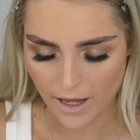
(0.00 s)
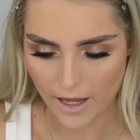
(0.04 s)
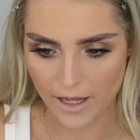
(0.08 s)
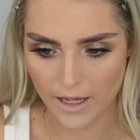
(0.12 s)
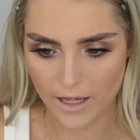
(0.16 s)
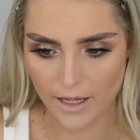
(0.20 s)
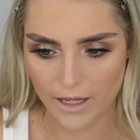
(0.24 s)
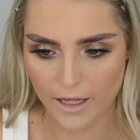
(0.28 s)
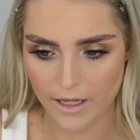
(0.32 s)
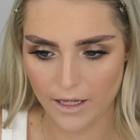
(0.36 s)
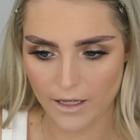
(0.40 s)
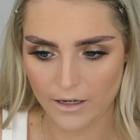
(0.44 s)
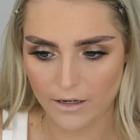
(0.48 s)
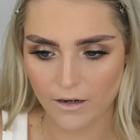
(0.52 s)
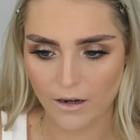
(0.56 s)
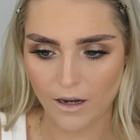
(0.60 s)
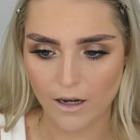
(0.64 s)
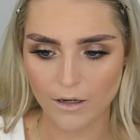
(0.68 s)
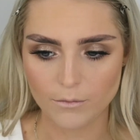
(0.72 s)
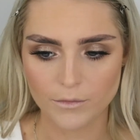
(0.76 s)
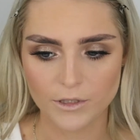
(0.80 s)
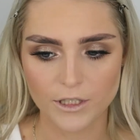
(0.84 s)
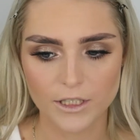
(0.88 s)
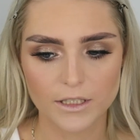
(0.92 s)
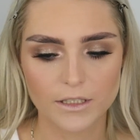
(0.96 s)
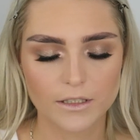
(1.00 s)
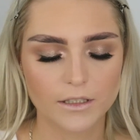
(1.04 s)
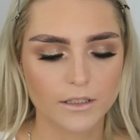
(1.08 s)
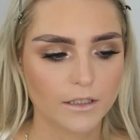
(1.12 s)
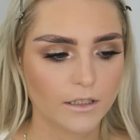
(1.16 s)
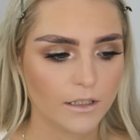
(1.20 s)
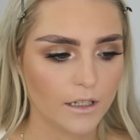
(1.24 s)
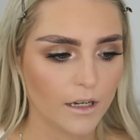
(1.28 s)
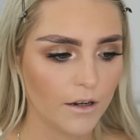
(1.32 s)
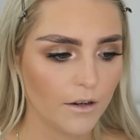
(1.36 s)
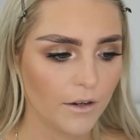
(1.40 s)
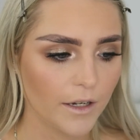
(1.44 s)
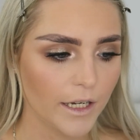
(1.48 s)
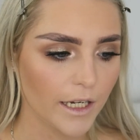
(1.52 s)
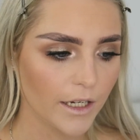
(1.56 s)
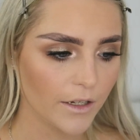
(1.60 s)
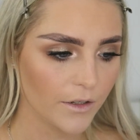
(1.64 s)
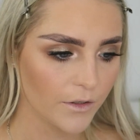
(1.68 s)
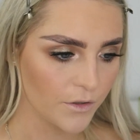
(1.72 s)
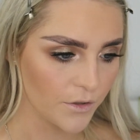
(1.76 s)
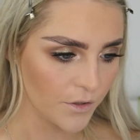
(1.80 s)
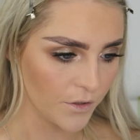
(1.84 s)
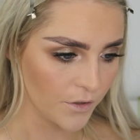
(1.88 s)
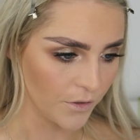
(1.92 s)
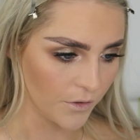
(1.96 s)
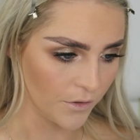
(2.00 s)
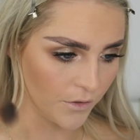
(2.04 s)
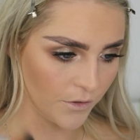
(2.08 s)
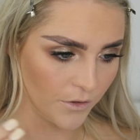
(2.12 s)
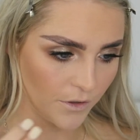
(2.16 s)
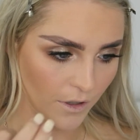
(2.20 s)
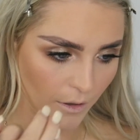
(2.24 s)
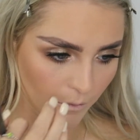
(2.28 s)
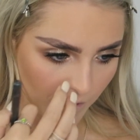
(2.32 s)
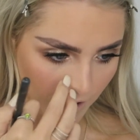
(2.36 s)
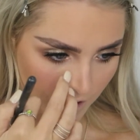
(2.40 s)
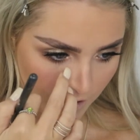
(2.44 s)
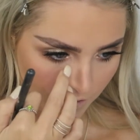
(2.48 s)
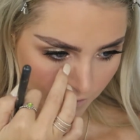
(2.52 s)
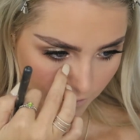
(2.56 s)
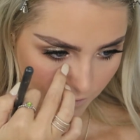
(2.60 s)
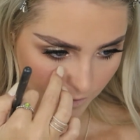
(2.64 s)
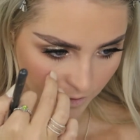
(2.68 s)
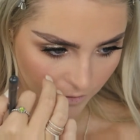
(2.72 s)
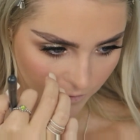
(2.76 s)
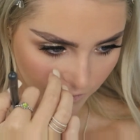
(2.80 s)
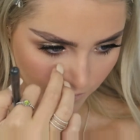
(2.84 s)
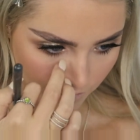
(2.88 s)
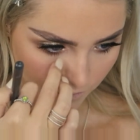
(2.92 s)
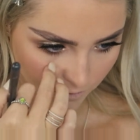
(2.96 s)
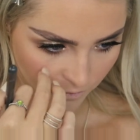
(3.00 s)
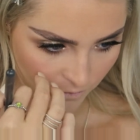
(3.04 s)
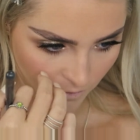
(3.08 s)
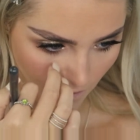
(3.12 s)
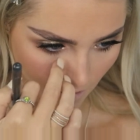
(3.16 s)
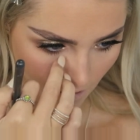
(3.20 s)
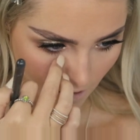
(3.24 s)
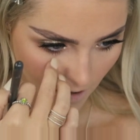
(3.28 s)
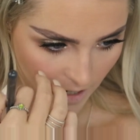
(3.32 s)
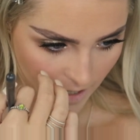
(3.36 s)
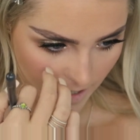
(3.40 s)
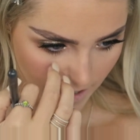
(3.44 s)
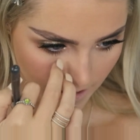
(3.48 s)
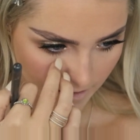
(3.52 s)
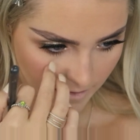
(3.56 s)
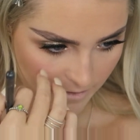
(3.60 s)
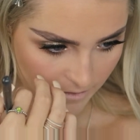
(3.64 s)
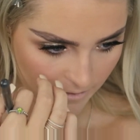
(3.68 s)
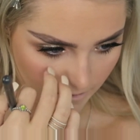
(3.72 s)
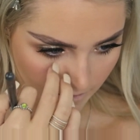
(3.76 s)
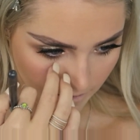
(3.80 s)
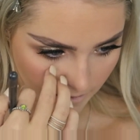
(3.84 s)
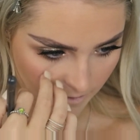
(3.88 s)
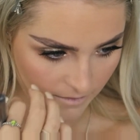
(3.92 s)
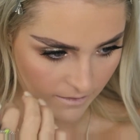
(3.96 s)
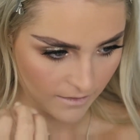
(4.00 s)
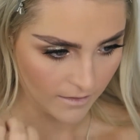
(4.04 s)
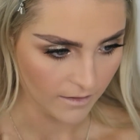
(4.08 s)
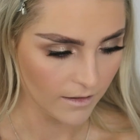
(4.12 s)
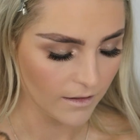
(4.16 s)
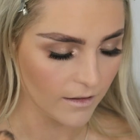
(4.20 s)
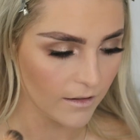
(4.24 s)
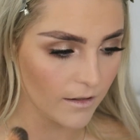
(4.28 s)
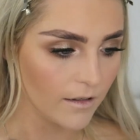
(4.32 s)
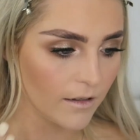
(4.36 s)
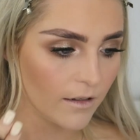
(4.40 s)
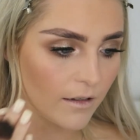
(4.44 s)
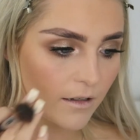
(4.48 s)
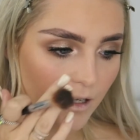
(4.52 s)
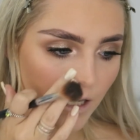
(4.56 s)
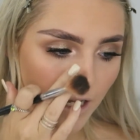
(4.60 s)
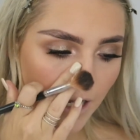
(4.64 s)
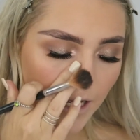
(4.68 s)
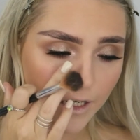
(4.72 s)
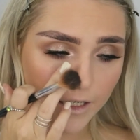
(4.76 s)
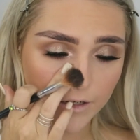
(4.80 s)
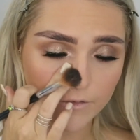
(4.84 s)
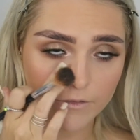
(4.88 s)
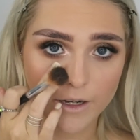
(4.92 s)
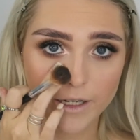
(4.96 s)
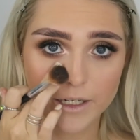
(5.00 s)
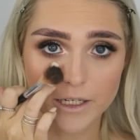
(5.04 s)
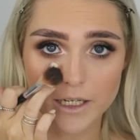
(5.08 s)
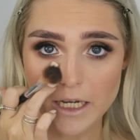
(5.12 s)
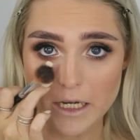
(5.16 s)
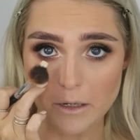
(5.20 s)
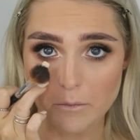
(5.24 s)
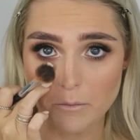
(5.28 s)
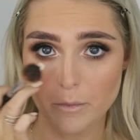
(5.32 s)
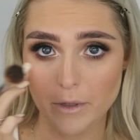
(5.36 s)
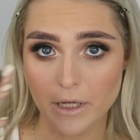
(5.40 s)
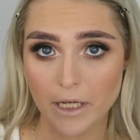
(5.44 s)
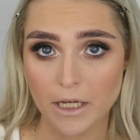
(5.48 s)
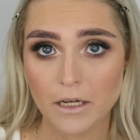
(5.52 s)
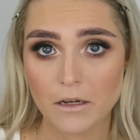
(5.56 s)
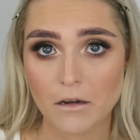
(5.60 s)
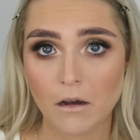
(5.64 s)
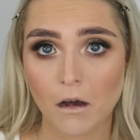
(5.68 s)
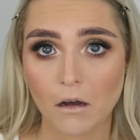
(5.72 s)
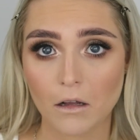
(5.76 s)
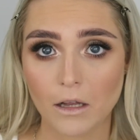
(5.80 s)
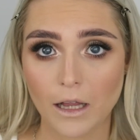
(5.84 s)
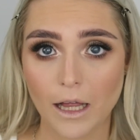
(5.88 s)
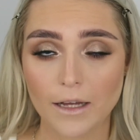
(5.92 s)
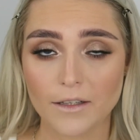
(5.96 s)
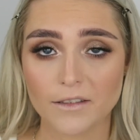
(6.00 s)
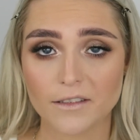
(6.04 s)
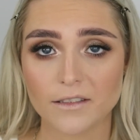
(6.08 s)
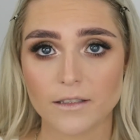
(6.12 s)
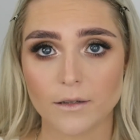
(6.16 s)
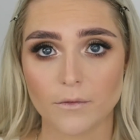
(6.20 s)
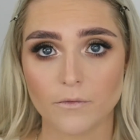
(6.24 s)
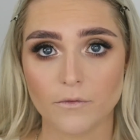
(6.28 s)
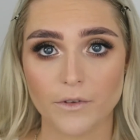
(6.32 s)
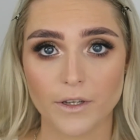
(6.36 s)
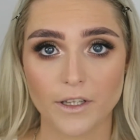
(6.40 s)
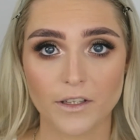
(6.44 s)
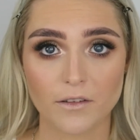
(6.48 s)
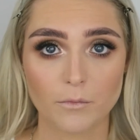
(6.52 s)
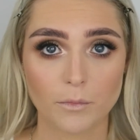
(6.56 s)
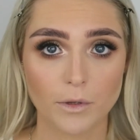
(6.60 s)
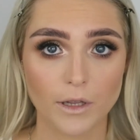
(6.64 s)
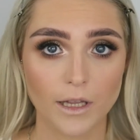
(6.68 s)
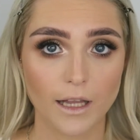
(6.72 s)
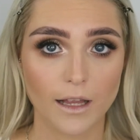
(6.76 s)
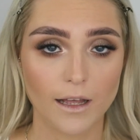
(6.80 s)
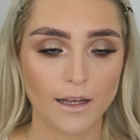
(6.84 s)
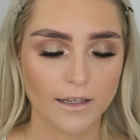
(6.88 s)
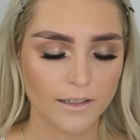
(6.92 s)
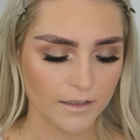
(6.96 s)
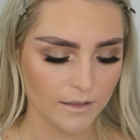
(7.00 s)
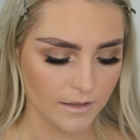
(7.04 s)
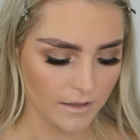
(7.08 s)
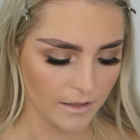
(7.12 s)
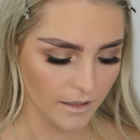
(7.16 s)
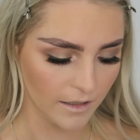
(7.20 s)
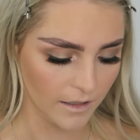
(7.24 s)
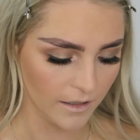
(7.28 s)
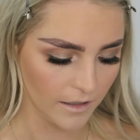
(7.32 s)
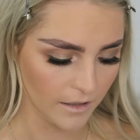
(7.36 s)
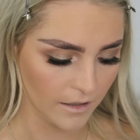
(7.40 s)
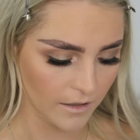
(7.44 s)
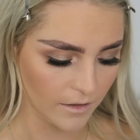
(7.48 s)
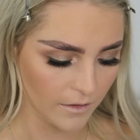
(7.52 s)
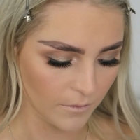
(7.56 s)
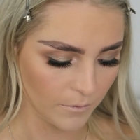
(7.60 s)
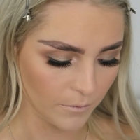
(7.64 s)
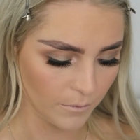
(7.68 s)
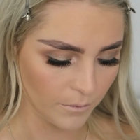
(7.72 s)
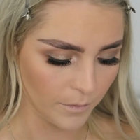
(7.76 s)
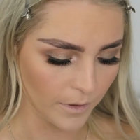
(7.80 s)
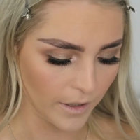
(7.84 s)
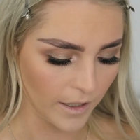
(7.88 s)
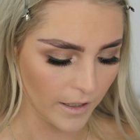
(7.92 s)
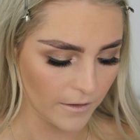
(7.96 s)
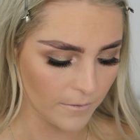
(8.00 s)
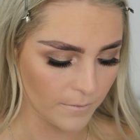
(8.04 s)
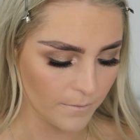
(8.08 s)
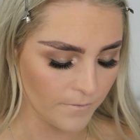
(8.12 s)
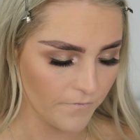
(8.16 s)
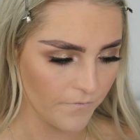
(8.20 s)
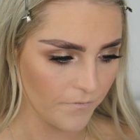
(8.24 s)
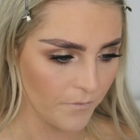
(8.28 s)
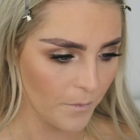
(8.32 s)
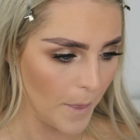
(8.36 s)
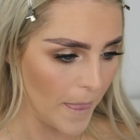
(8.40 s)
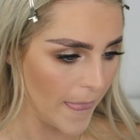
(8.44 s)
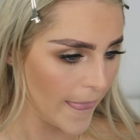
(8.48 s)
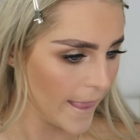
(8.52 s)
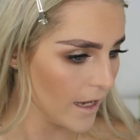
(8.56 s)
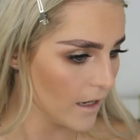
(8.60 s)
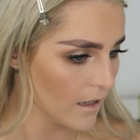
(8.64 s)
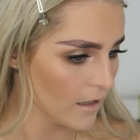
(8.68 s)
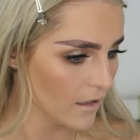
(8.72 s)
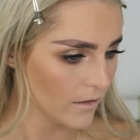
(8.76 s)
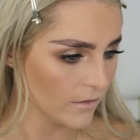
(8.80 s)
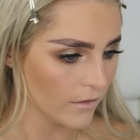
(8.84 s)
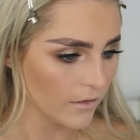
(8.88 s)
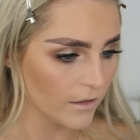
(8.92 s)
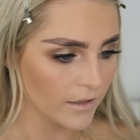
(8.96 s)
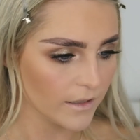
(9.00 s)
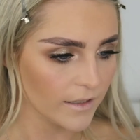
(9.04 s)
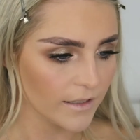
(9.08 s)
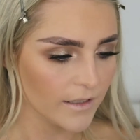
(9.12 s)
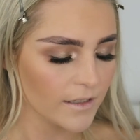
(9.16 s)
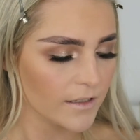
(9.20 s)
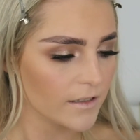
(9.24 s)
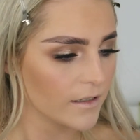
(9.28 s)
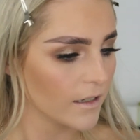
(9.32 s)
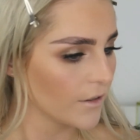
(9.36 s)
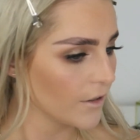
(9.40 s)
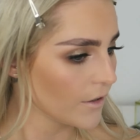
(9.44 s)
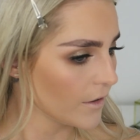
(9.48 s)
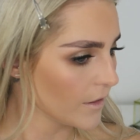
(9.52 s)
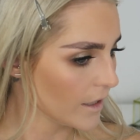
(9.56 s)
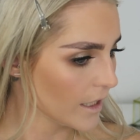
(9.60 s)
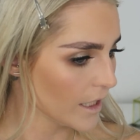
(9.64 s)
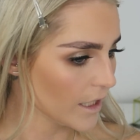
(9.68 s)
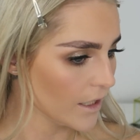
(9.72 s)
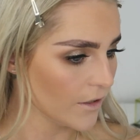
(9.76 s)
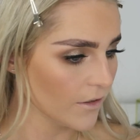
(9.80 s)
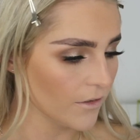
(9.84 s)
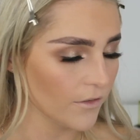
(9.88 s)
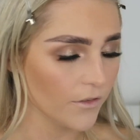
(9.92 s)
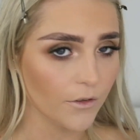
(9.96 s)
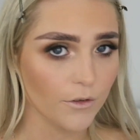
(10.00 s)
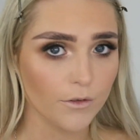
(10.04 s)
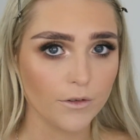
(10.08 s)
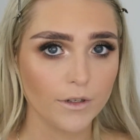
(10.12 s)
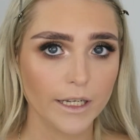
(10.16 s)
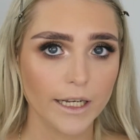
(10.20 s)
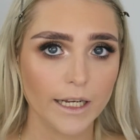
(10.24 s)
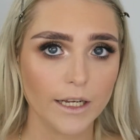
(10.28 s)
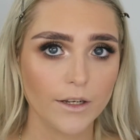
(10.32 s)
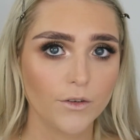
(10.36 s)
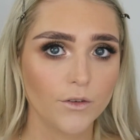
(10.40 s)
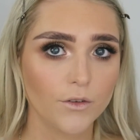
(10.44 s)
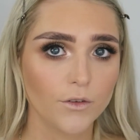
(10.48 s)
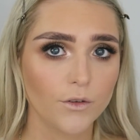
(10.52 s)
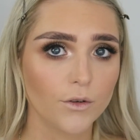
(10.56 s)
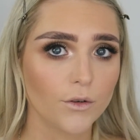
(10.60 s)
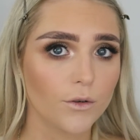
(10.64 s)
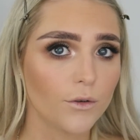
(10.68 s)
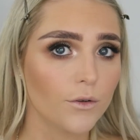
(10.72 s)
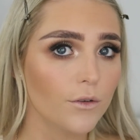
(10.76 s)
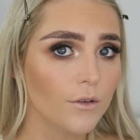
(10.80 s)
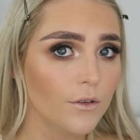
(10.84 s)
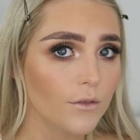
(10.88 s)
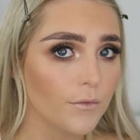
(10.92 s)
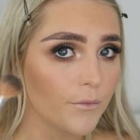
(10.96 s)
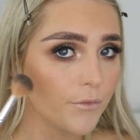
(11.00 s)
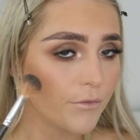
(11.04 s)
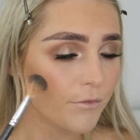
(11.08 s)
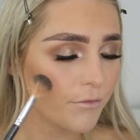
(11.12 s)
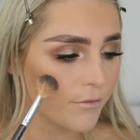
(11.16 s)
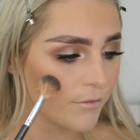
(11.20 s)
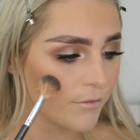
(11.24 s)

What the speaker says: And I'm just going to, I'm gonna do it dry. And if I need be, I'll add some Fix Plus. But with this, I don't think you do need to.